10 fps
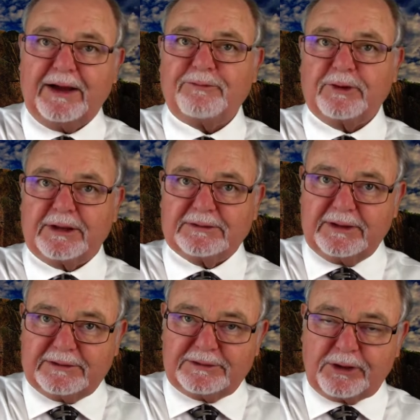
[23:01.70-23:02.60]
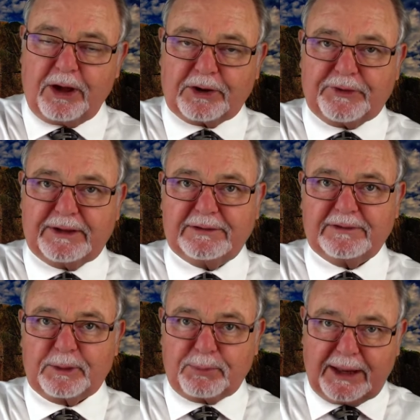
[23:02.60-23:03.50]
for the slaughtering
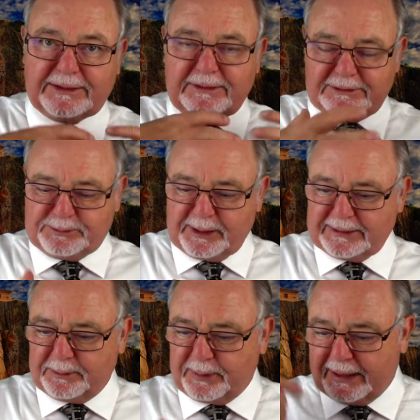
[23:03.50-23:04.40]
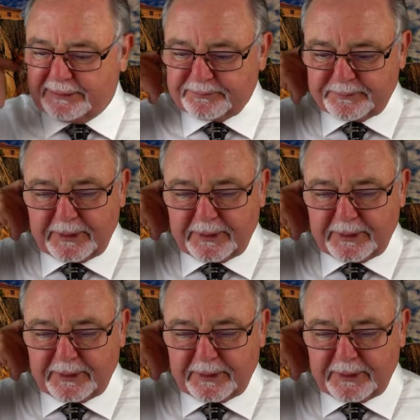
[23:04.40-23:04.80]
of the blood, spilling the blood,